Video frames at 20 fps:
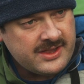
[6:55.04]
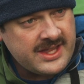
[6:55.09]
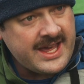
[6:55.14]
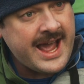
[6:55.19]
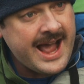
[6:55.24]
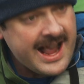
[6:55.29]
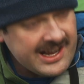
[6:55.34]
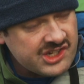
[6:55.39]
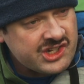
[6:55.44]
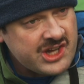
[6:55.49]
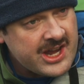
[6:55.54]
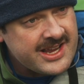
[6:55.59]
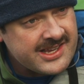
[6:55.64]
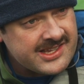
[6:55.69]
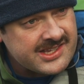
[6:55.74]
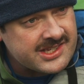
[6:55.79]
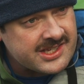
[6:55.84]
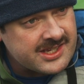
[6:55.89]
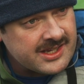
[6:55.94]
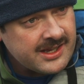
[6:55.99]
The
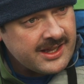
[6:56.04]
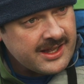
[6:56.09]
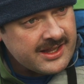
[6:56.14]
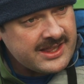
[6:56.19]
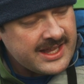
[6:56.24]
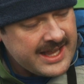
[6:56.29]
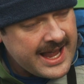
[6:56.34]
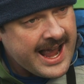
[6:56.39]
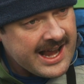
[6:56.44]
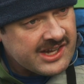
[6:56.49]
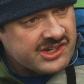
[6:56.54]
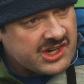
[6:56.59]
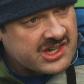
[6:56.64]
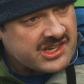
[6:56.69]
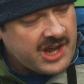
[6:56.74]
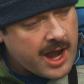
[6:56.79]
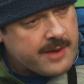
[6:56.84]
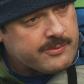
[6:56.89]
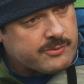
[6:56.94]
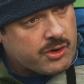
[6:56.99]
ashes! The
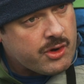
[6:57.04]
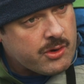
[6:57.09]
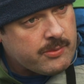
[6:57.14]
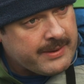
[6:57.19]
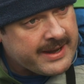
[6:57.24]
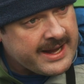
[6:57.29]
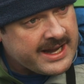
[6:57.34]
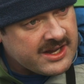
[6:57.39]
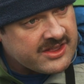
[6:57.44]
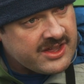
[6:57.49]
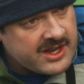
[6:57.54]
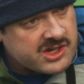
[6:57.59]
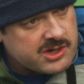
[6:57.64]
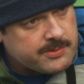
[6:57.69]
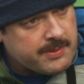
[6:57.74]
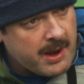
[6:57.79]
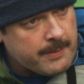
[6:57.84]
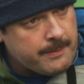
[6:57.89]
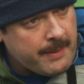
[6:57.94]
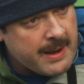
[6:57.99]
ashes! I'm group leader, they should
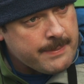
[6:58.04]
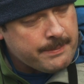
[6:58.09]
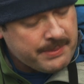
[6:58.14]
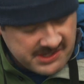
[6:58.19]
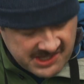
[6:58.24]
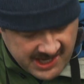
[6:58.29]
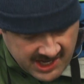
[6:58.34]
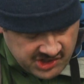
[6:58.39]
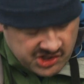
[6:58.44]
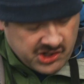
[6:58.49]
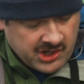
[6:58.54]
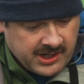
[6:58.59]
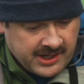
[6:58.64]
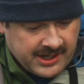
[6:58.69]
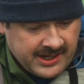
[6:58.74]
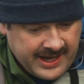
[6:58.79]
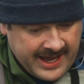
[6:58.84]
be on my possession.